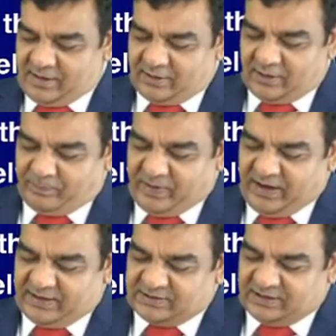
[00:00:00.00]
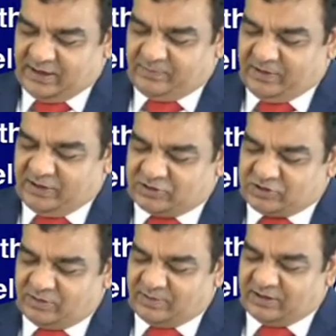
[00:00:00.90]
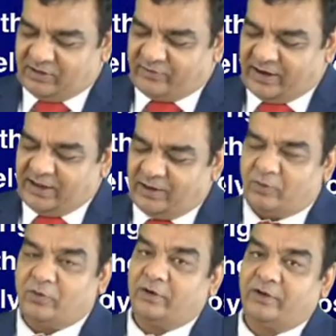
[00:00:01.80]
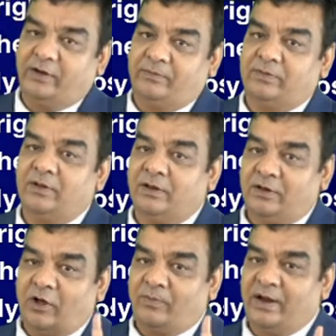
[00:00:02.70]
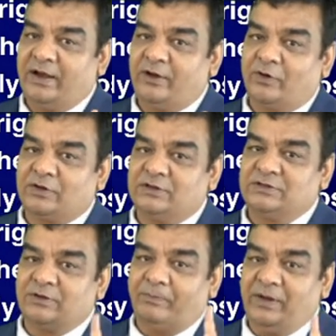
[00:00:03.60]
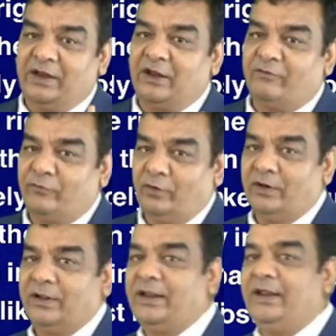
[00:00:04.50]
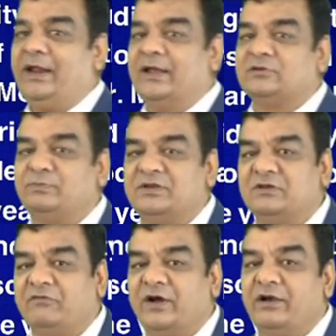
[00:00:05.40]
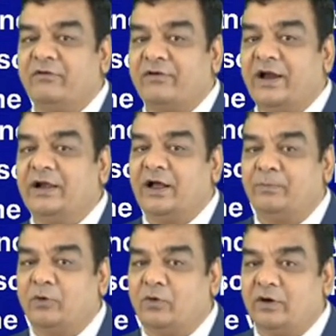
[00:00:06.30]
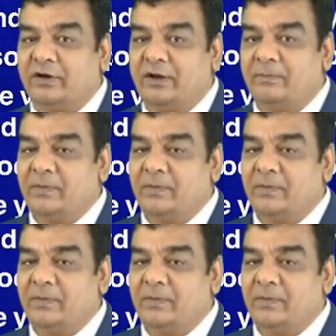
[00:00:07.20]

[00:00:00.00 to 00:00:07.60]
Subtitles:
The pain is in the epigastrium and the right hypochondrium. Now, my dear doctors, be careful. He has specified right hypochondrium.